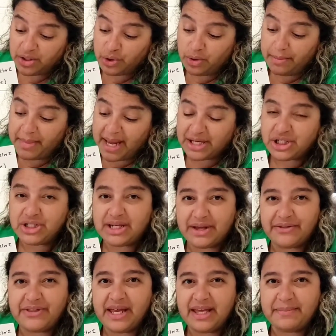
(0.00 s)
Could you imagine?
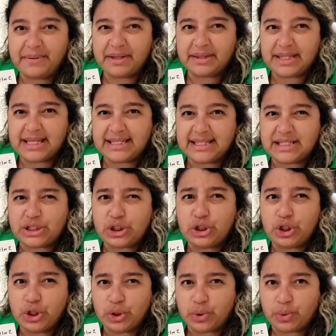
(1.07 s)
Now think about this as
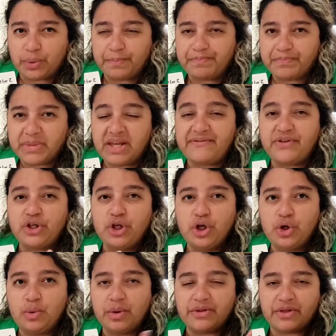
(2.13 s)
you. If
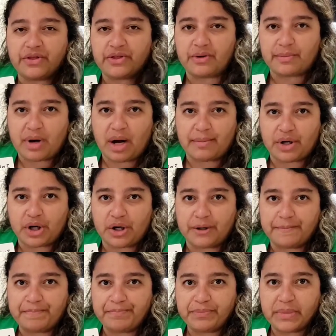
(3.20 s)
you were the
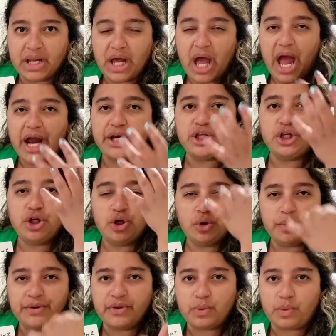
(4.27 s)
thermometer and
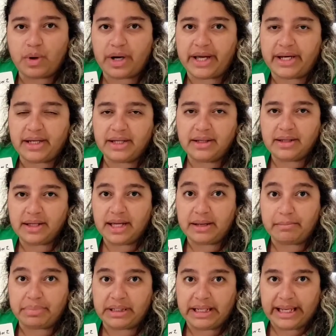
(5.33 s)
you were the one
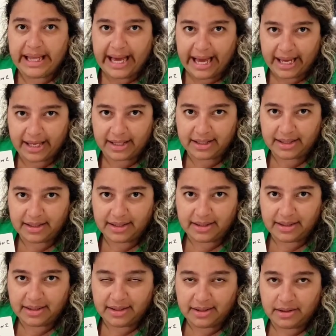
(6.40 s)
in black,
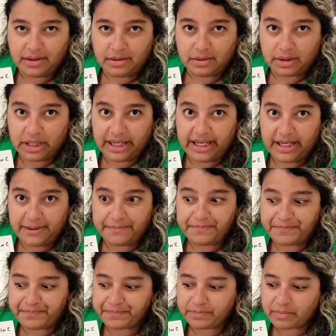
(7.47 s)
right?
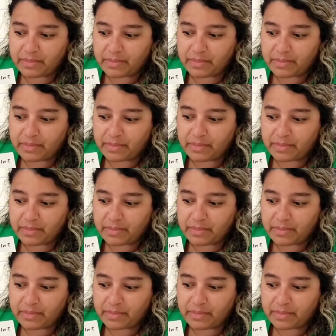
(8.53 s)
